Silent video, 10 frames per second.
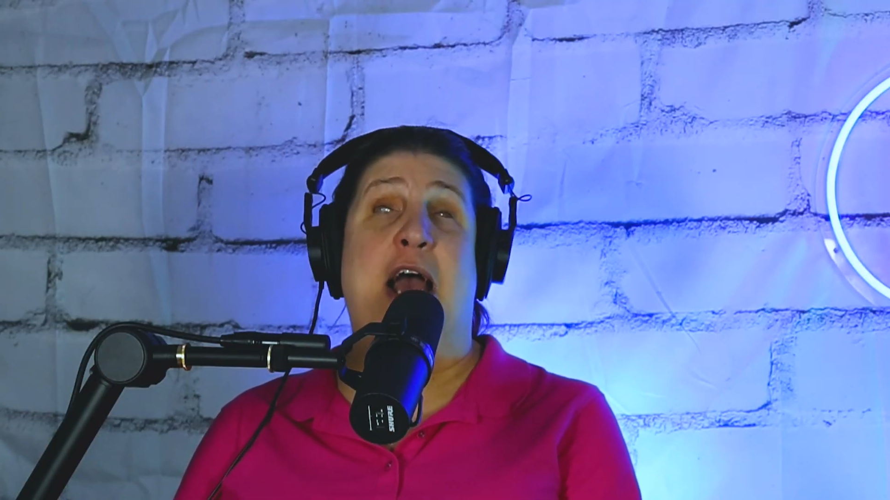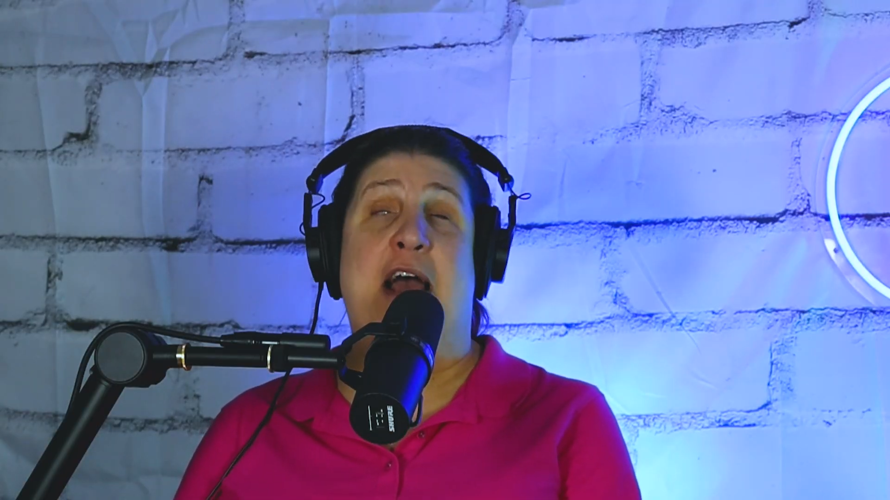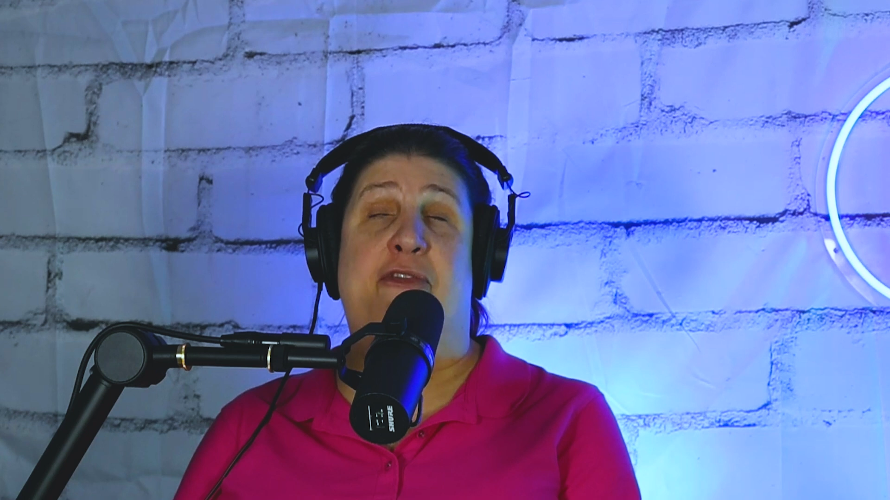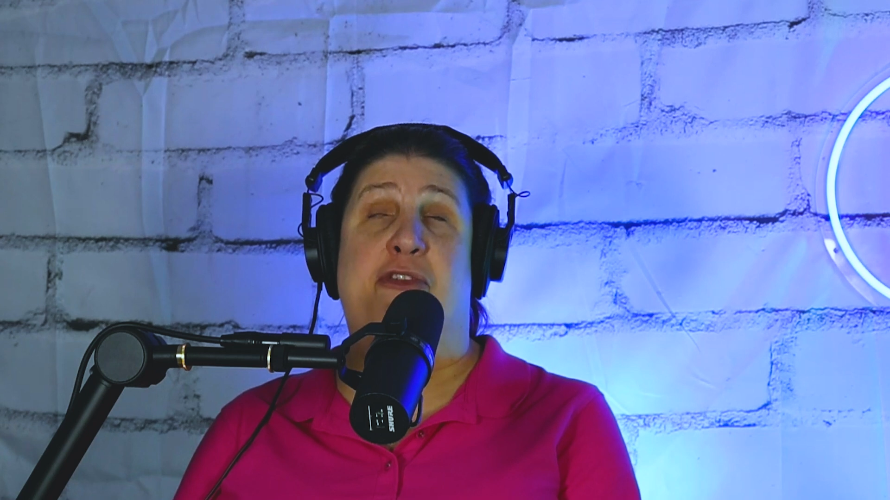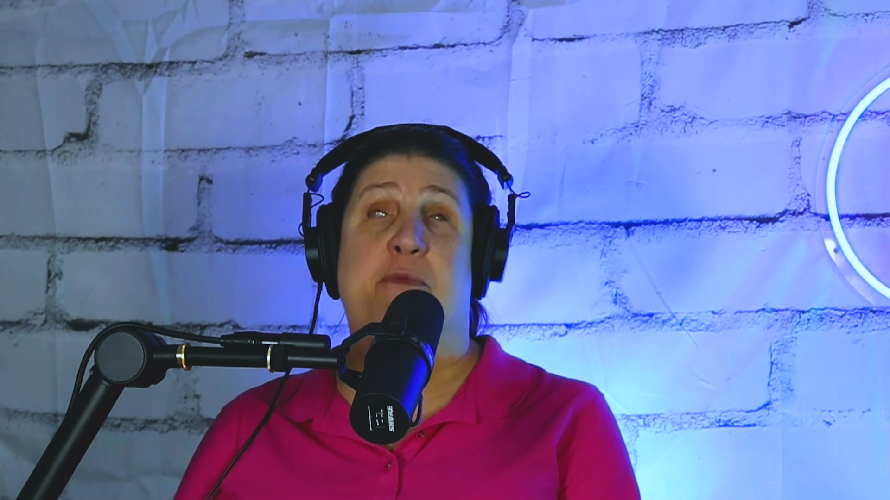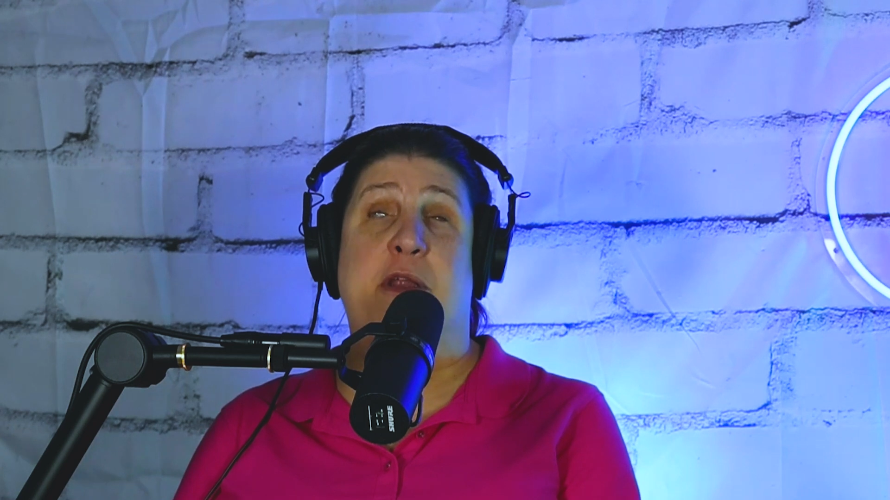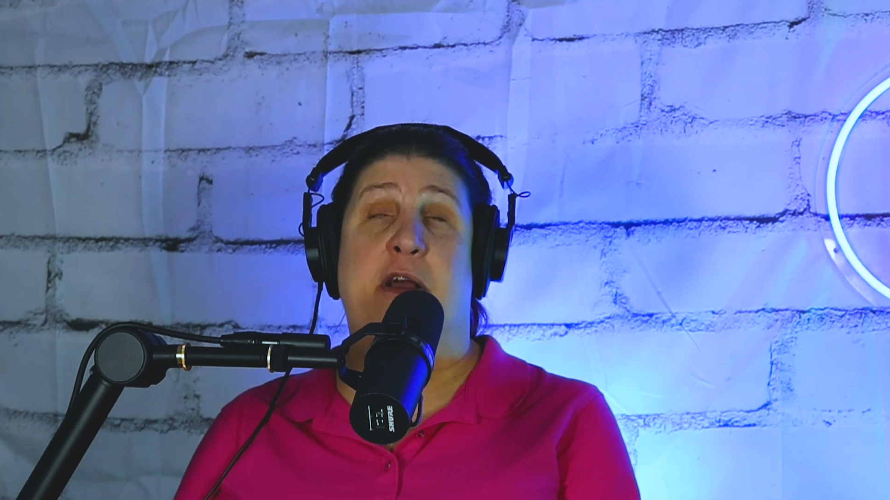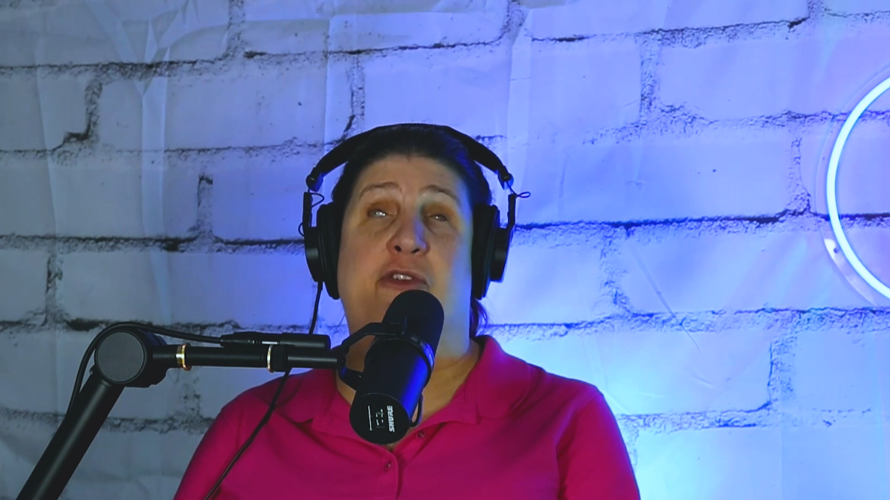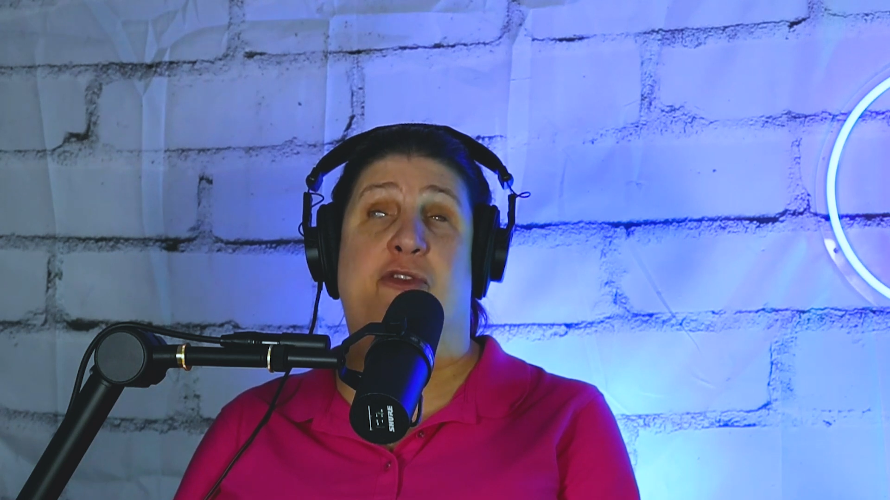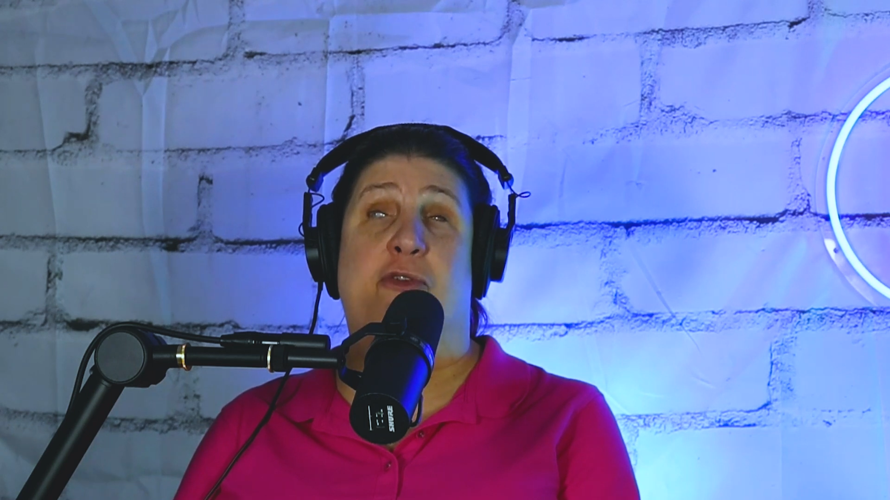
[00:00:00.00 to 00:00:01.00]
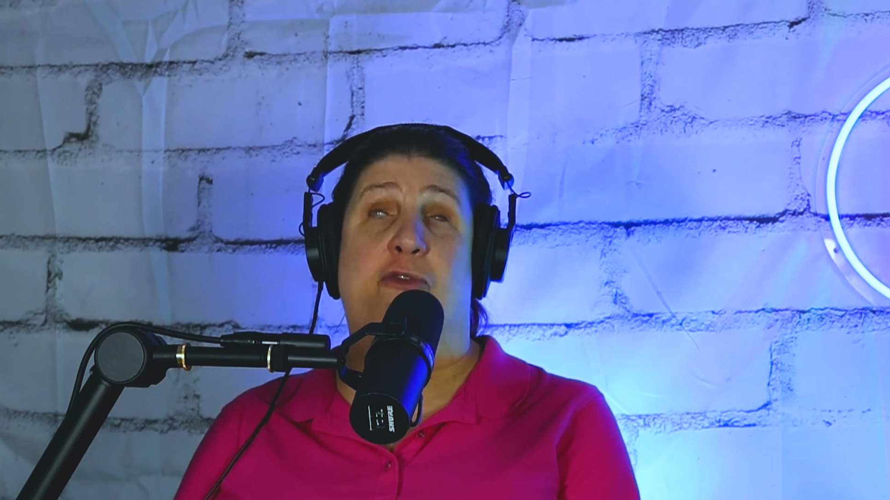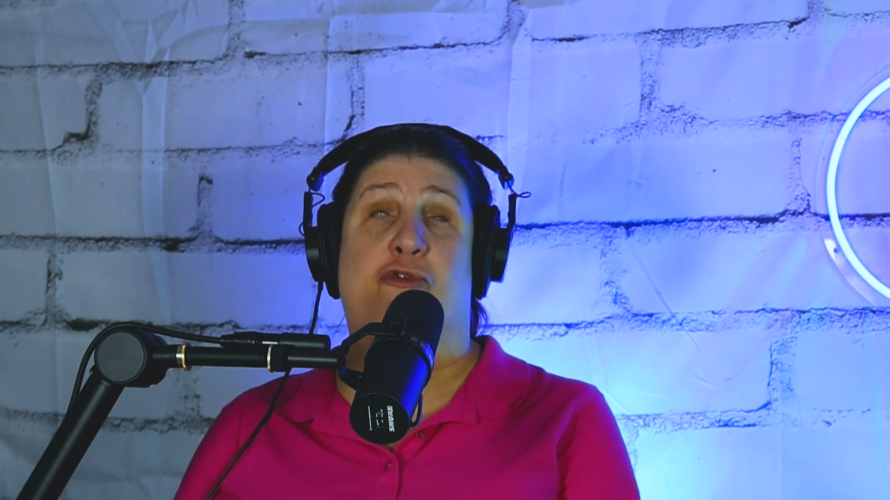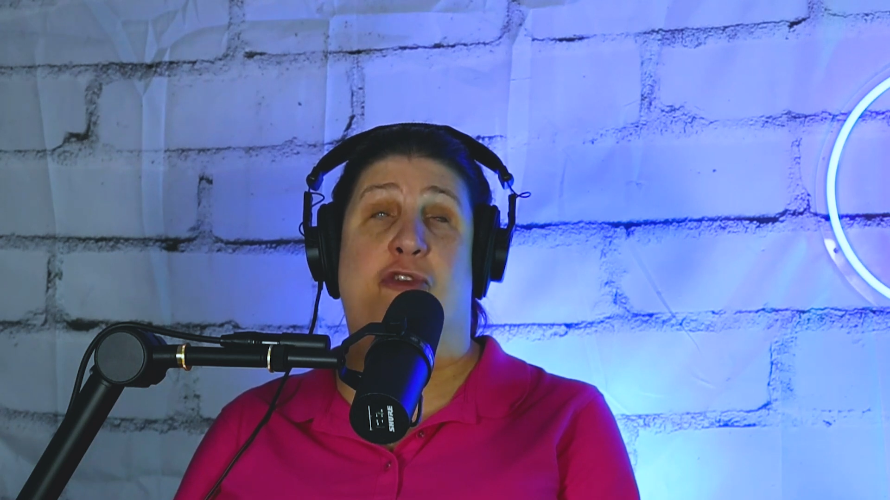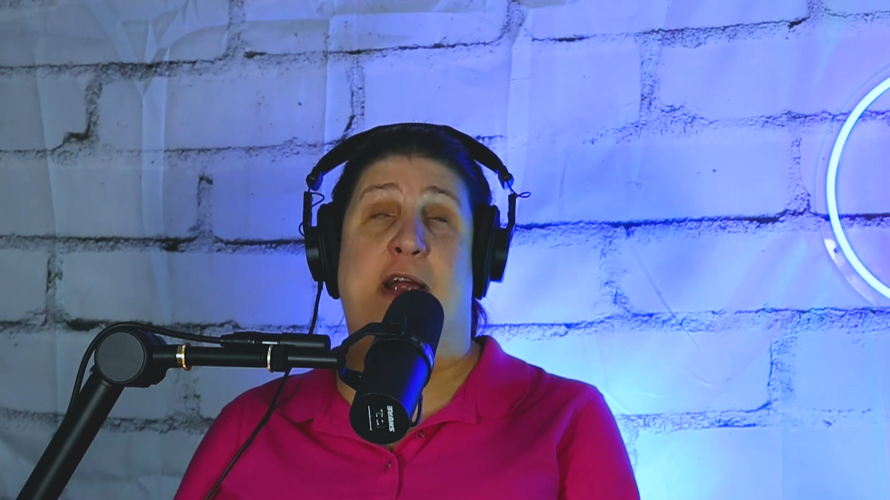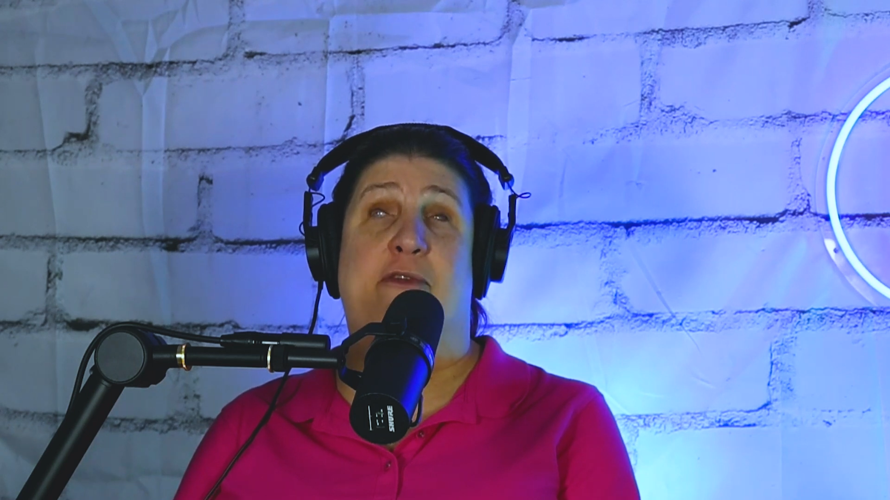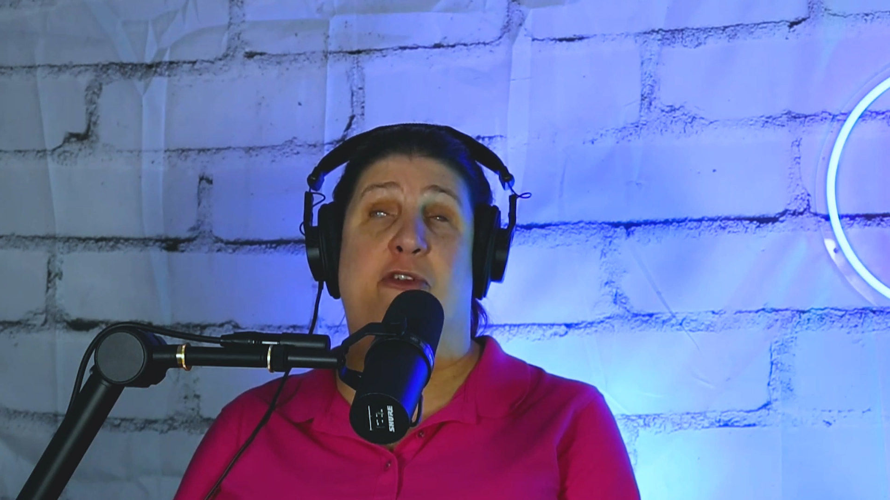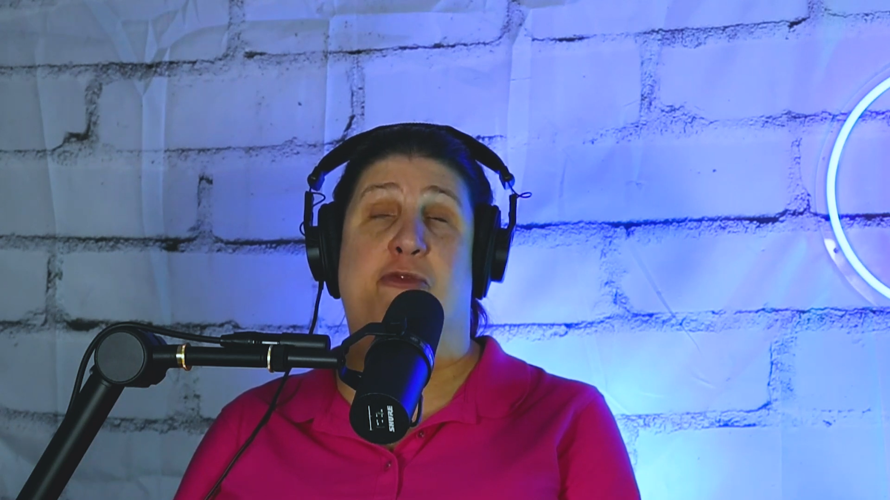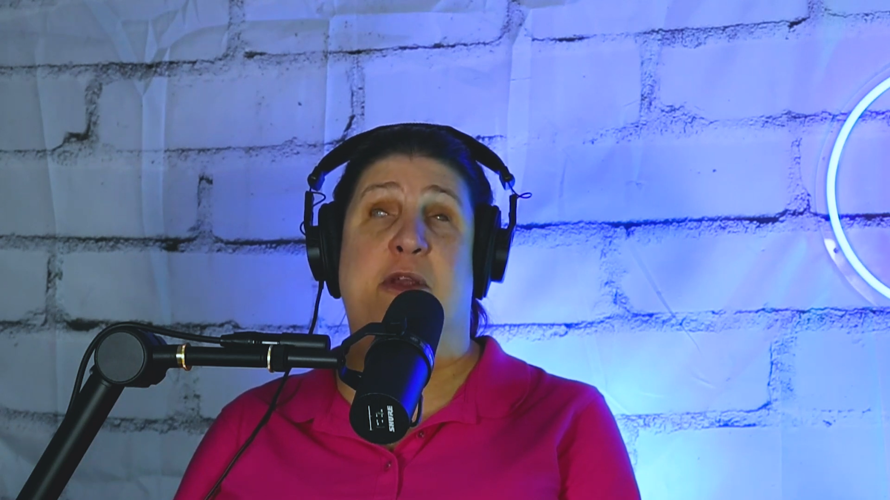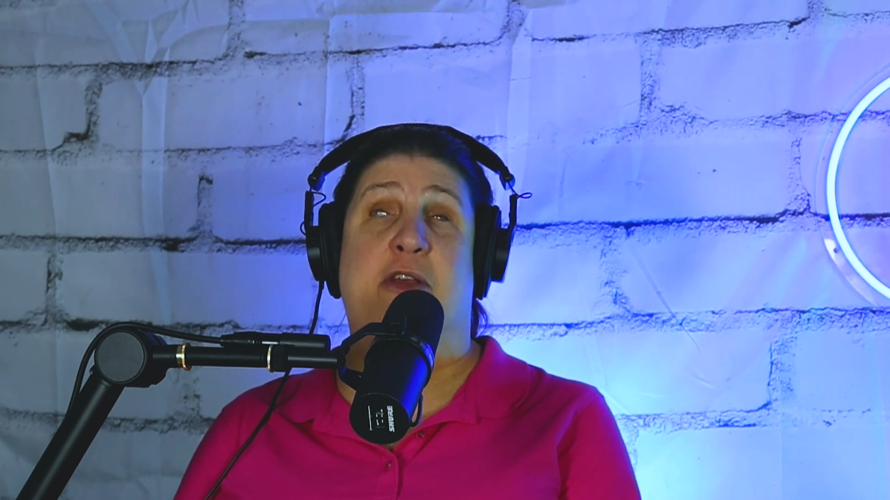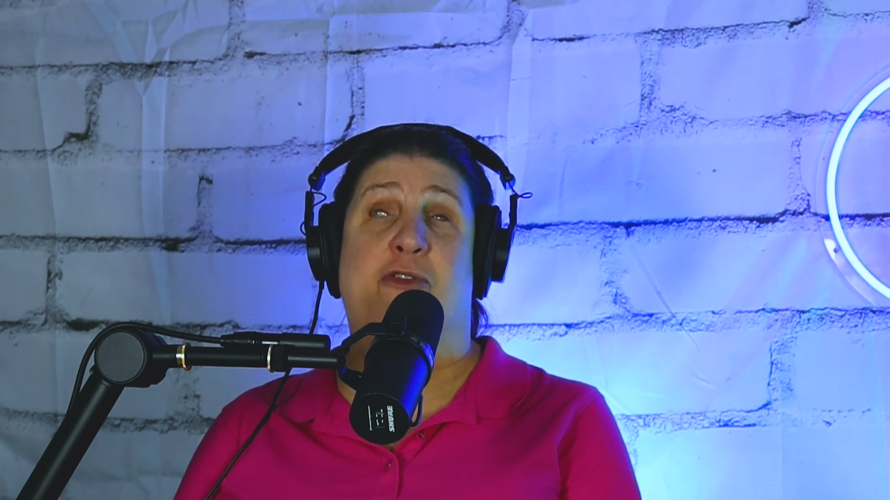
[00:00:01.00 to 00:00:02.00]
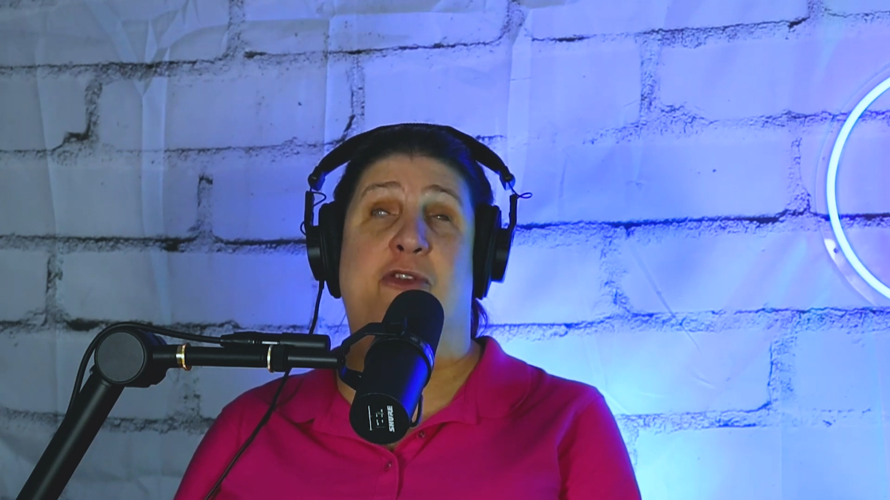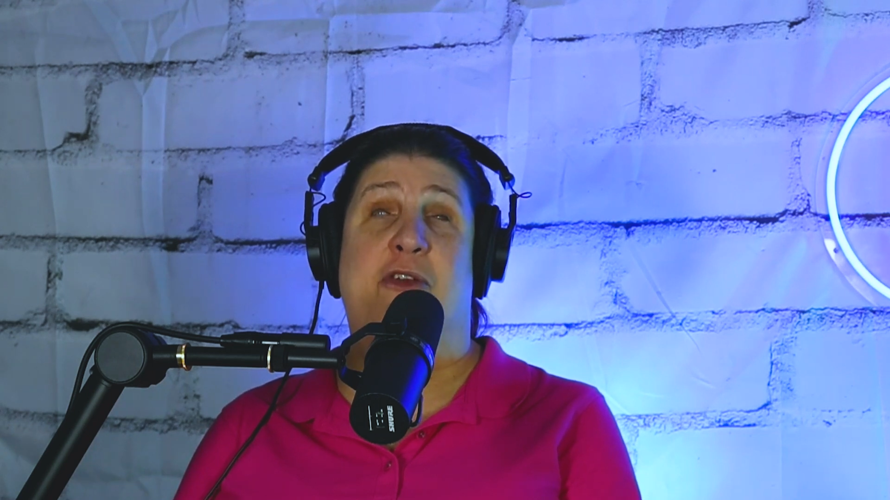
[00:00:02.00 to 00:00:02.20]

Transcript: have to be nice to those drivers because